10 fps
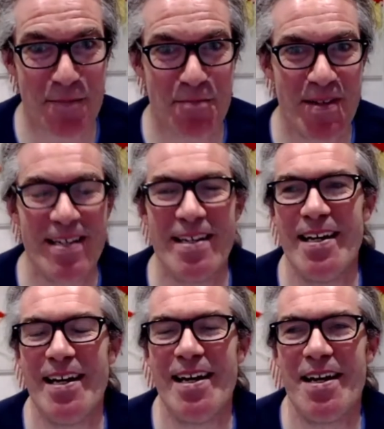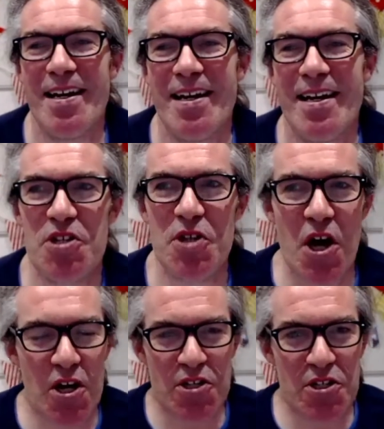
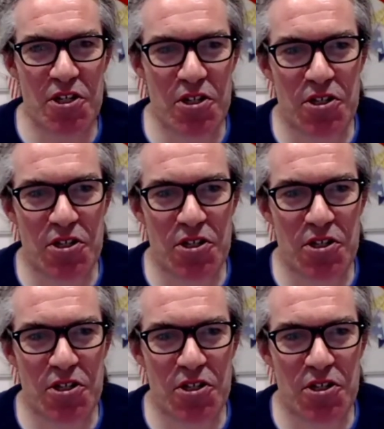Because